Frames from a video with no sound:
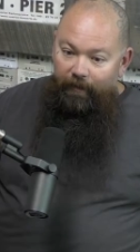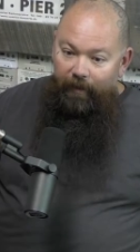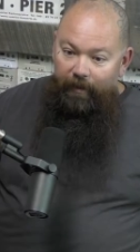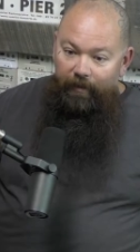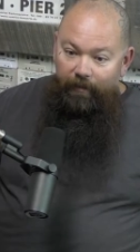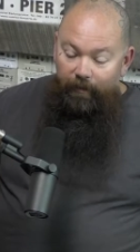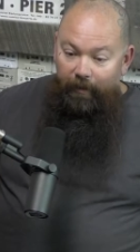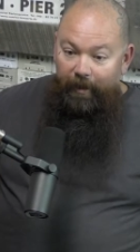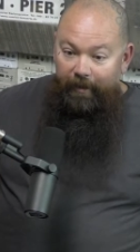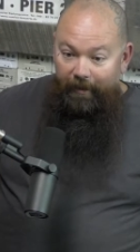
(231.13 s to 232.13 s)
Video?
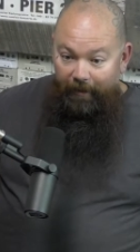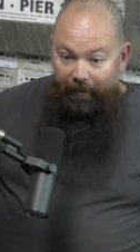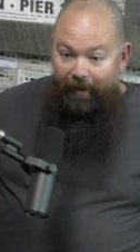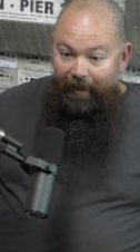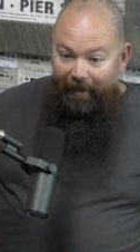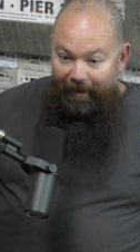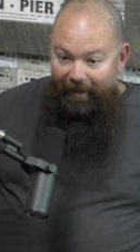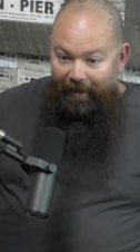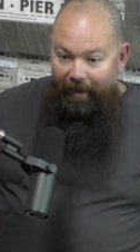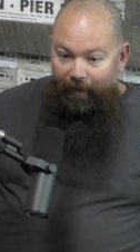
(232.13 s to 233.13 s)
Well, that's another thing I
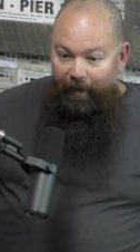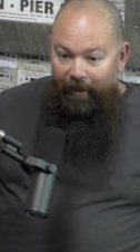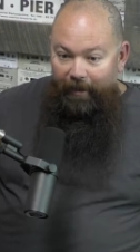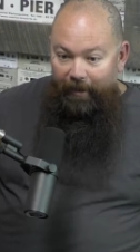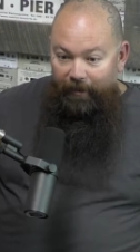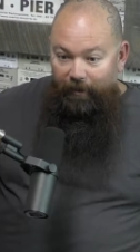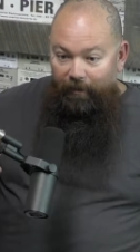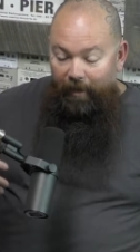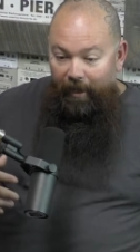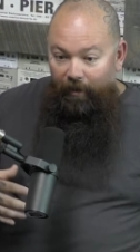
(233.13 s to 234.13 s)
did. I went in and I
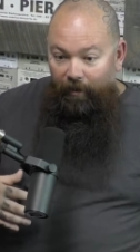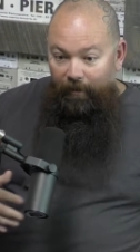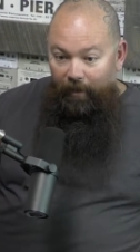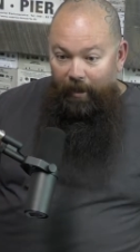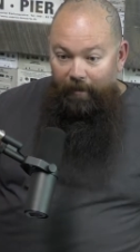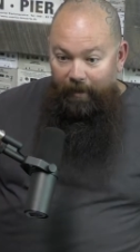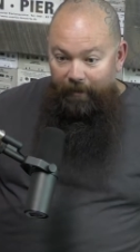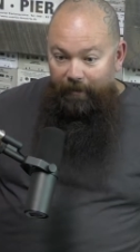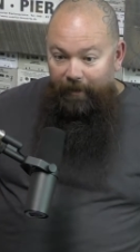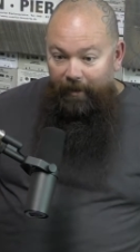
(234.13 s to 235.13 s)
started buying all the
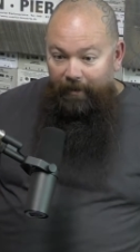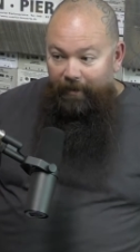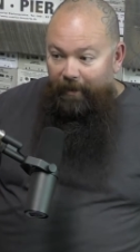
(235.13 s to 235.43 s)
Blockbusters out.